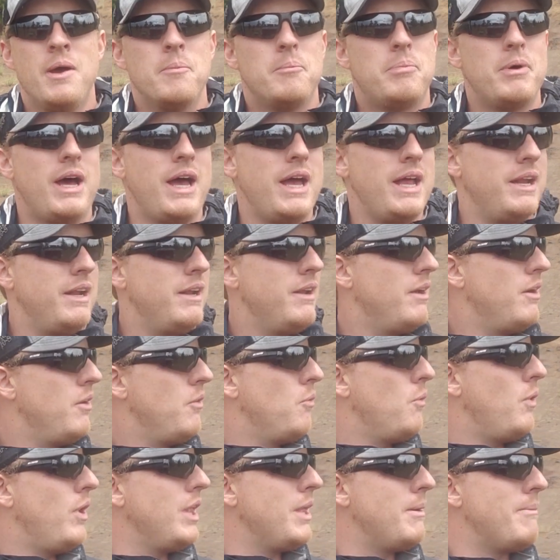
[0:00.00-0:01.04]
But
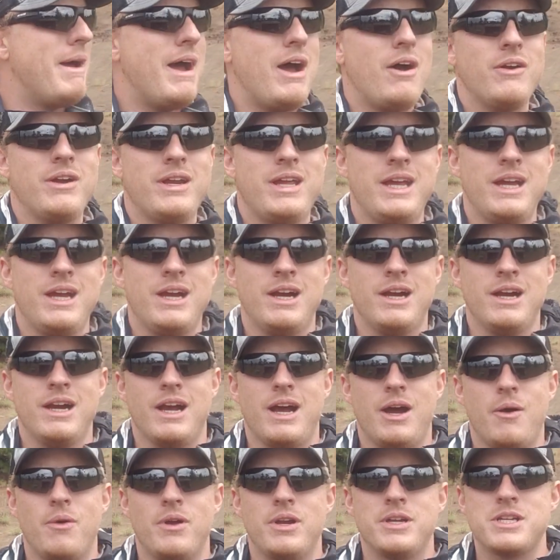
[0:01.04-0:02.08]
while I'm out here,
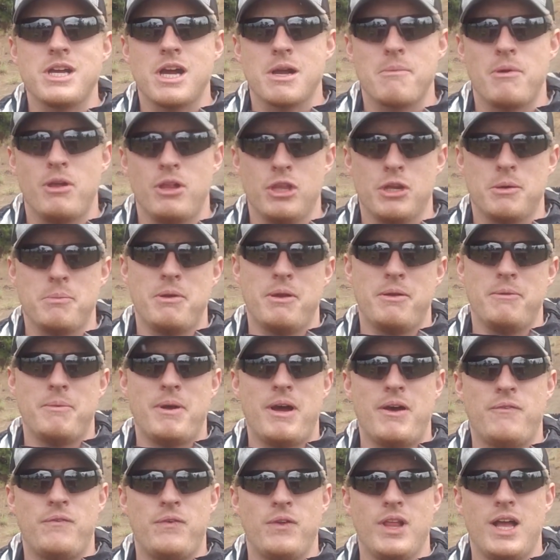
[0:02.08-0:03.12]
I want to talk about a little bit
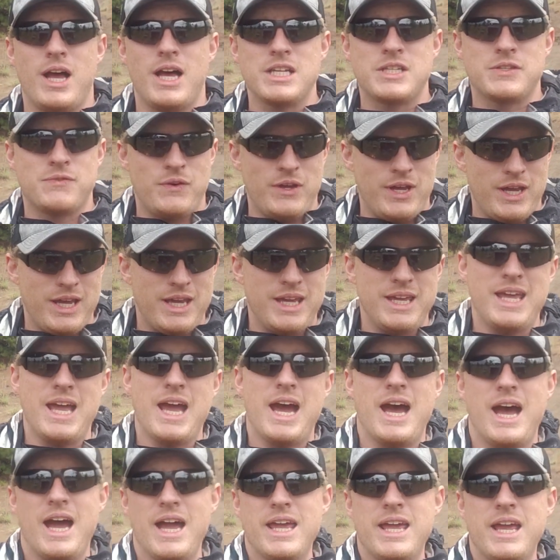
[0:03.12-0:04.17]
about philosophy.
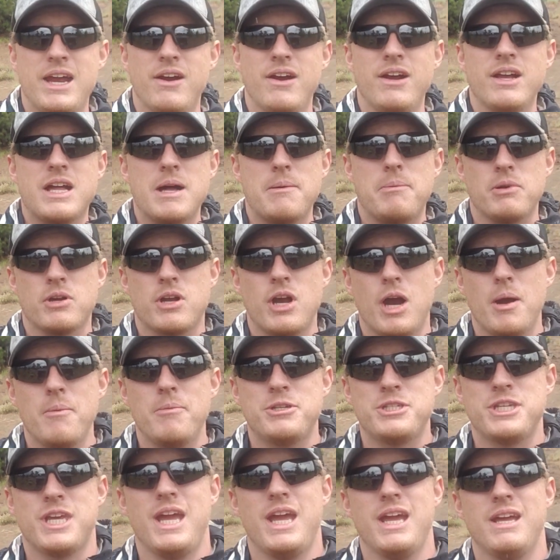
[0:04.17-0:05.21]
Yeah, I carry a couple
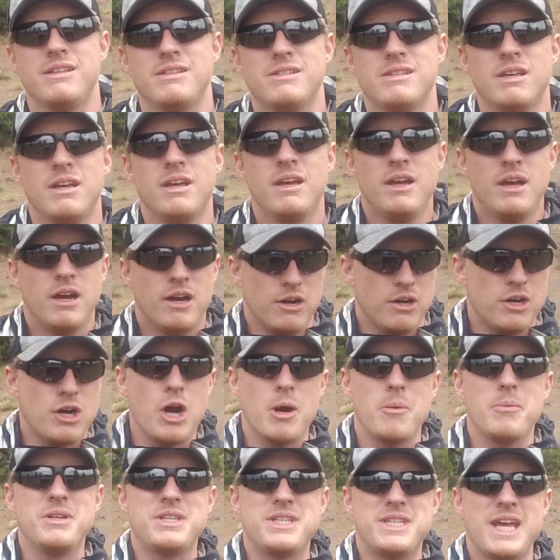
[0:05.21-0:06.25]
garbage cans or
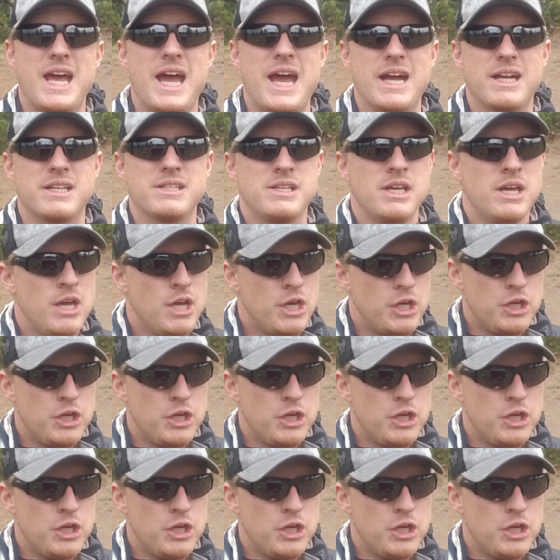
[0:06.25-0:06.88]
garbage sacks.